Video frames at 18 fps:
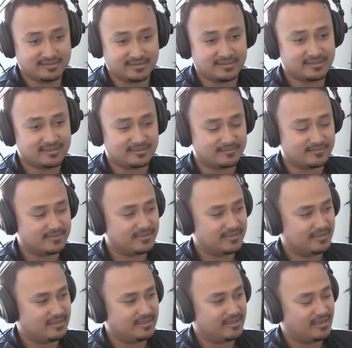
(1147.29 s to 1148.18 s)
Yeah,
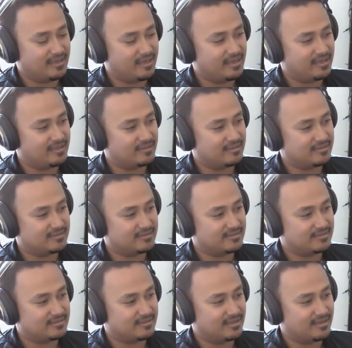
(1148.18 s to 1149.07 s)
and
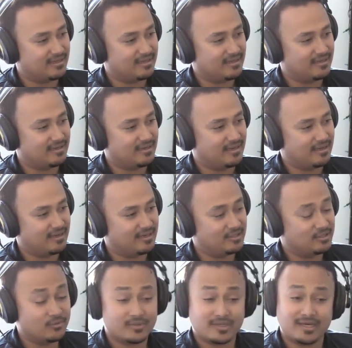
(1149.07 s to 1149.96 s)

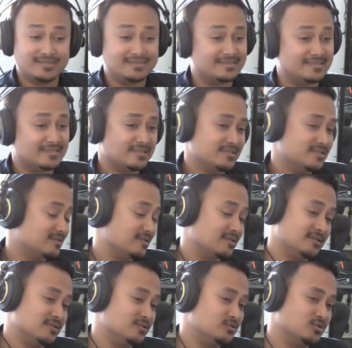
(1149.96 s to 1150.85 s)
you know what? I didn't
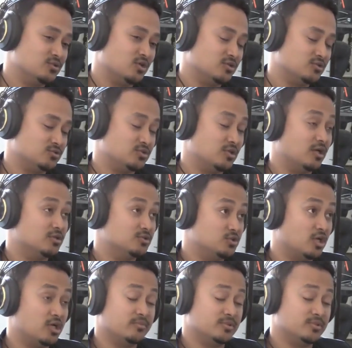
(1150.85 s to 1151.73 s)
get a job a
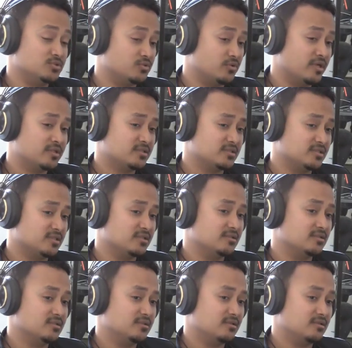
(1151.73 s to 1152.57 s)
job in directing.